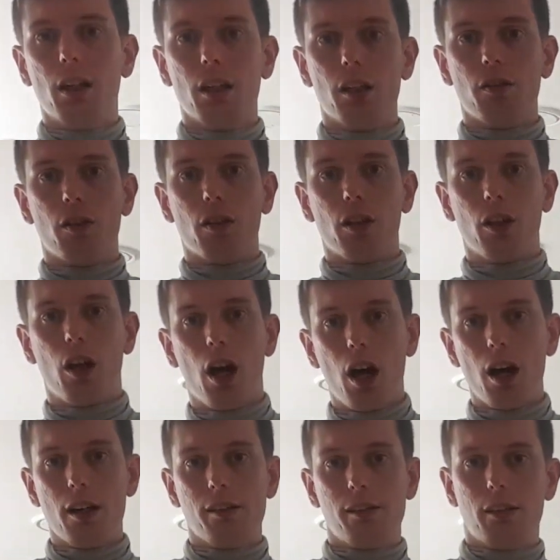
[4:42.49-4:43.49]
you've got your
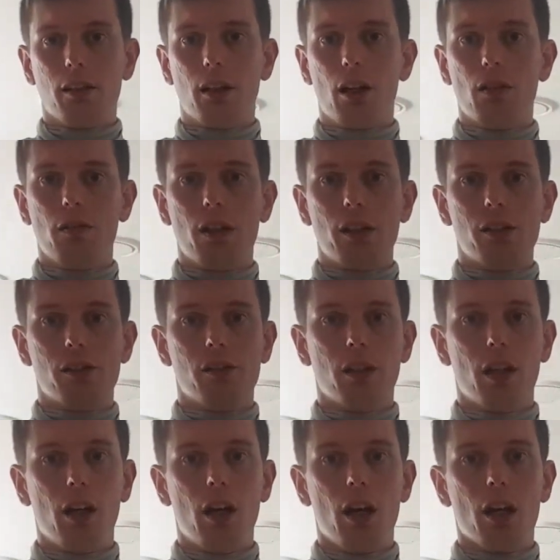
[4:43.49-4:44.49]
ICO
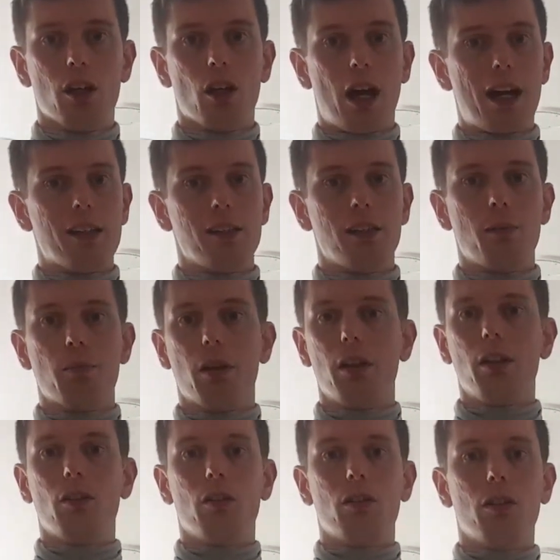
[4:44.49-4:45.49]
register, your
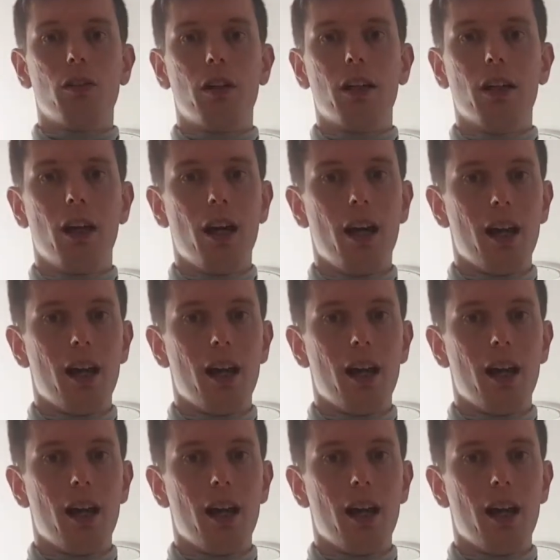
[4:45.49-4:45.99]
anti-money laundering.